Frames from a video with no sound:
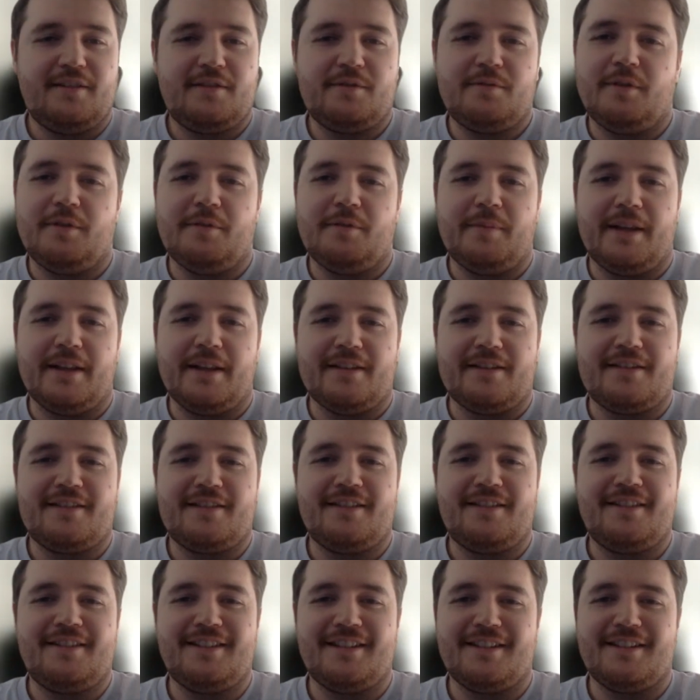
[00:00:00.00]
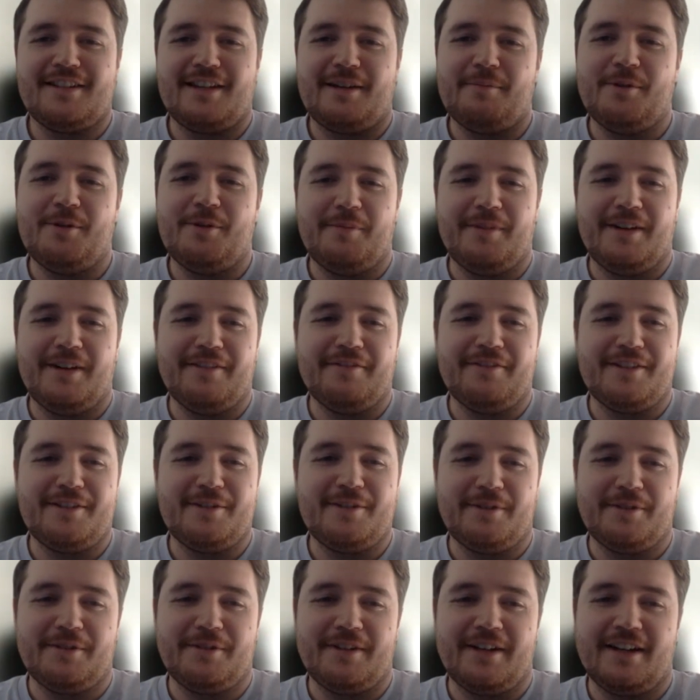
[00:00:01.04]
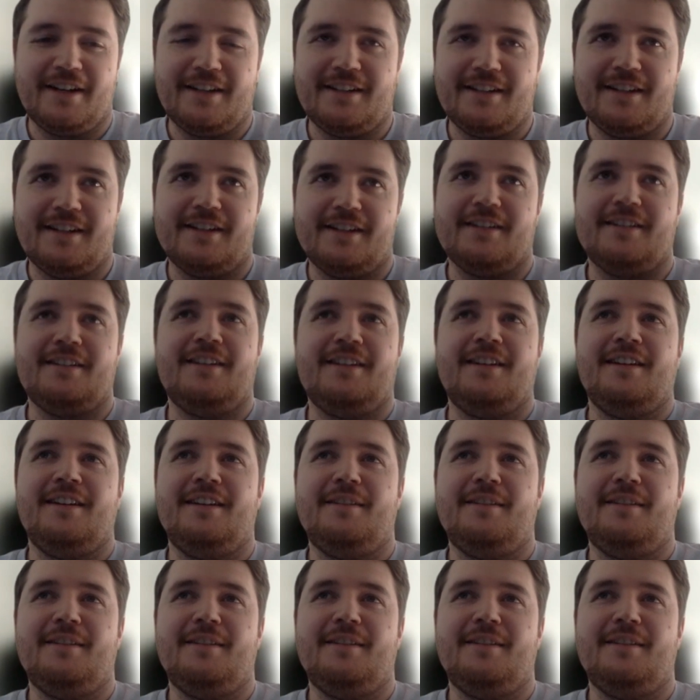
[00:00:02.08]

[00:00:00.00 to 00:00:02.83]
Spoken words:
12 months since I bought mine for 289.